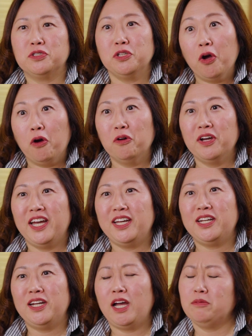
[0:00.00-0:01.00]
snow,
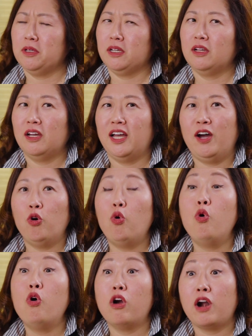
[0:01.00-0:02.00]
and I'm like,
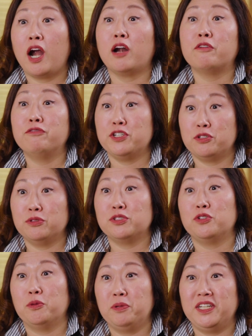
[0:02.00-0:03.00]
or our visual
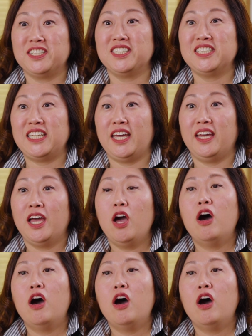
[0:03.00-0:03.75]
snow patients say,